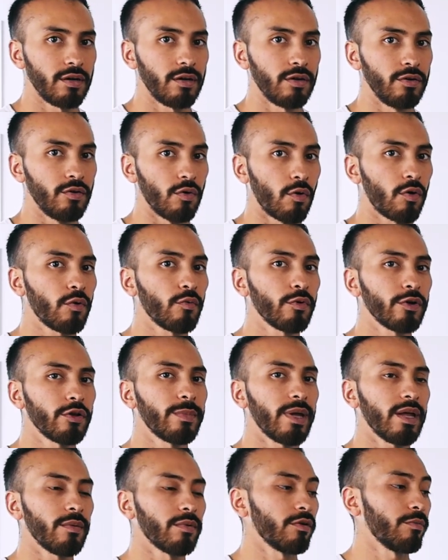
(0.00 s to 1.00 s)
nor will you
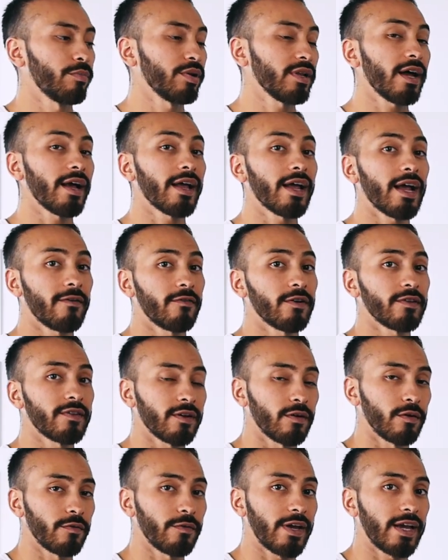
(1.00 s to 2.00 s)
be able to apply every
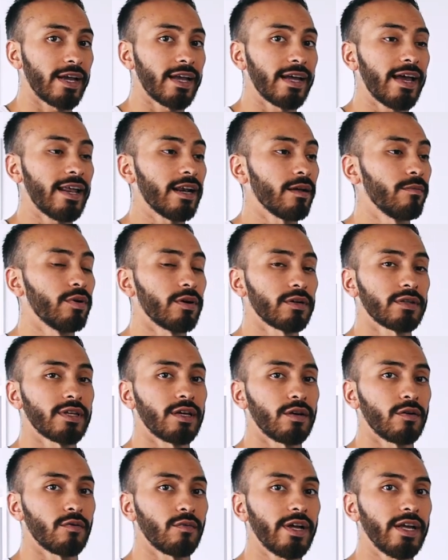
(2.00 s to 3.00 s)
single thing in any book that
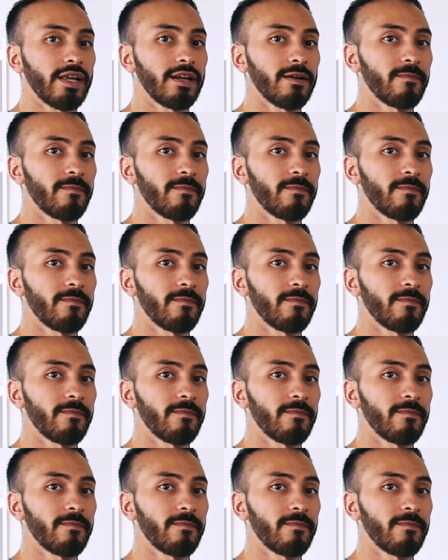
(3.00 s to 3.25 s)
you read.